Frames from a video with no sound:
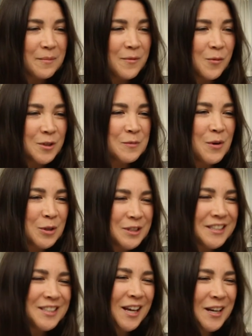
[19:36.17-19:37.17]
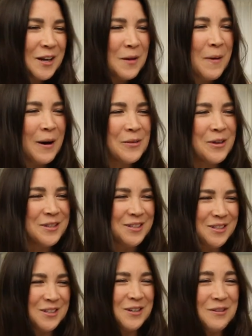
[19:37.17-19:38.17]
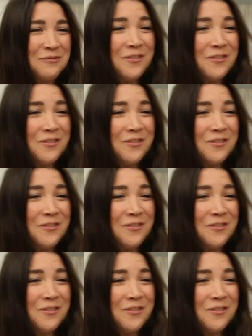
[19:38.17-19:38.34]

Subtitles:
I was most excited about the stir